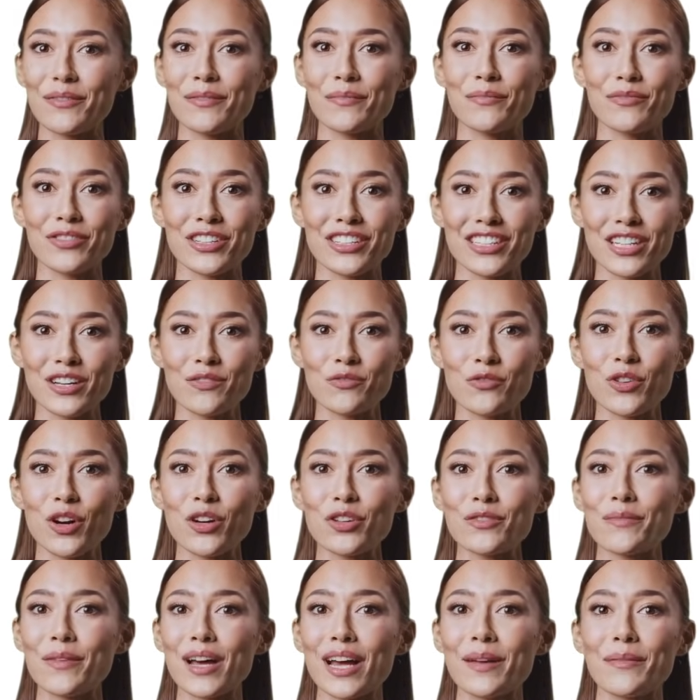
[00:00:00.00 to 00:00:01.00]
Visit
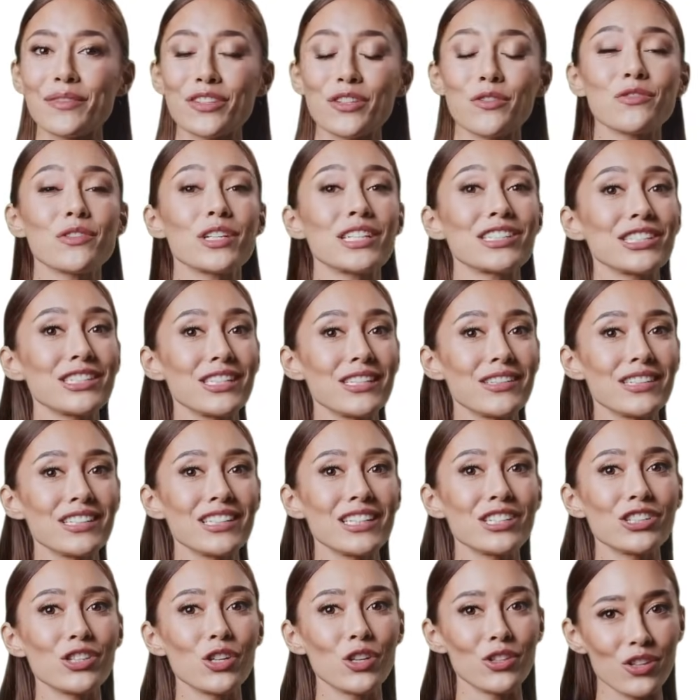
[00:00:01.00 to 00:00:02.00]

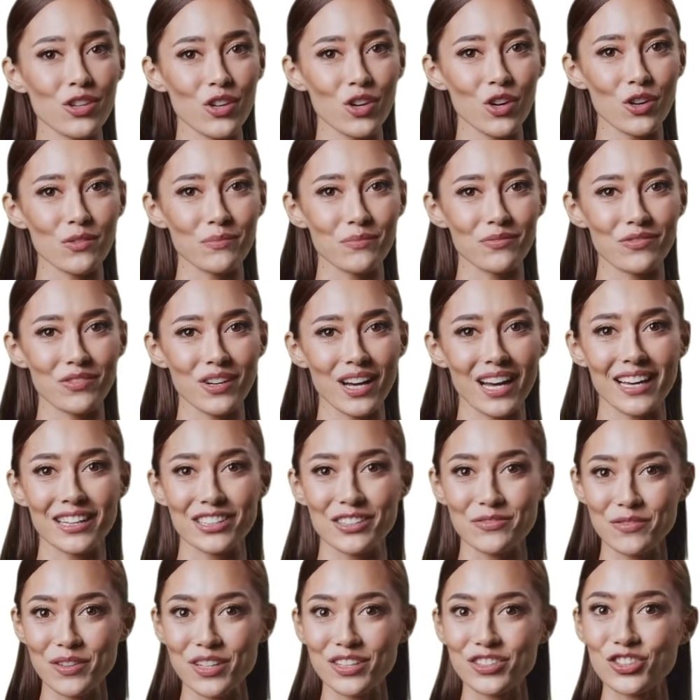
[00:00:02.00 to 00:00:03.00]
roadmaptoresidency.com for
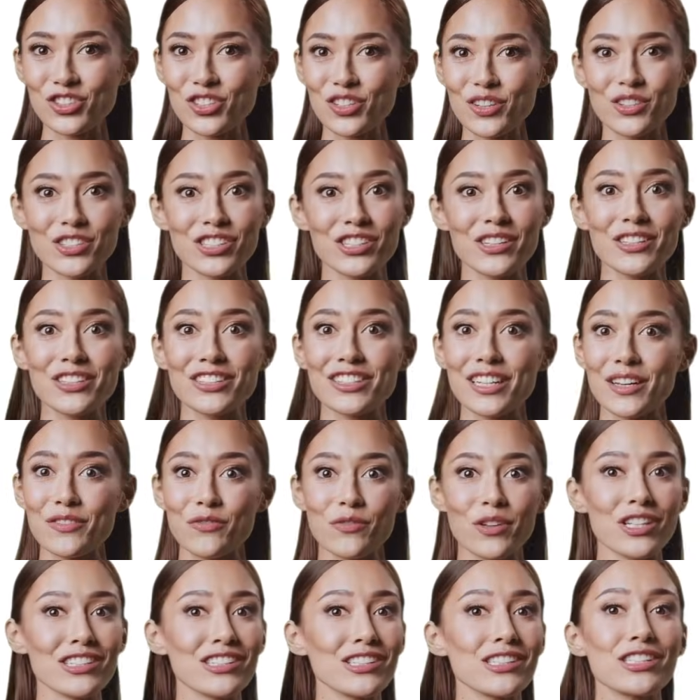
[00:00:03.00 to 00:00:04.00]
expert tutors and
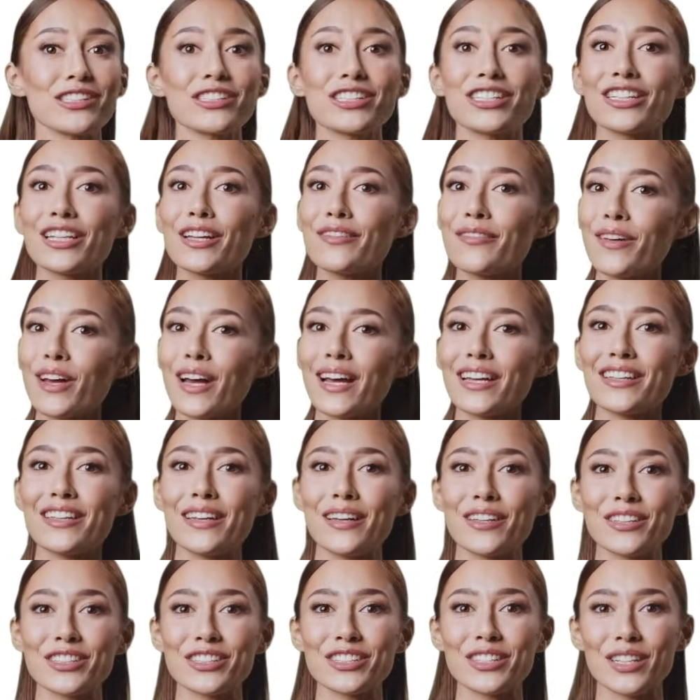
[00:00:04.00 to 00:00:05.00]
residency
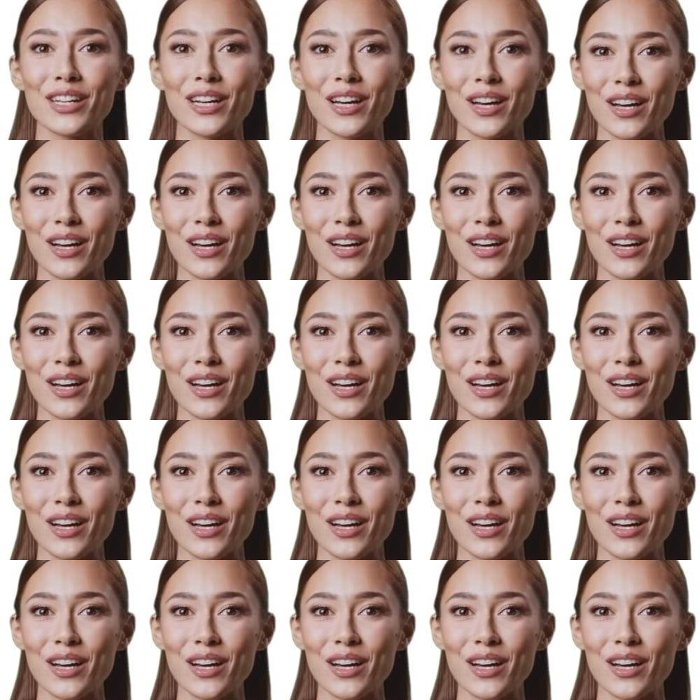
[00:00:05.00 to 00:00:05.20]
advisors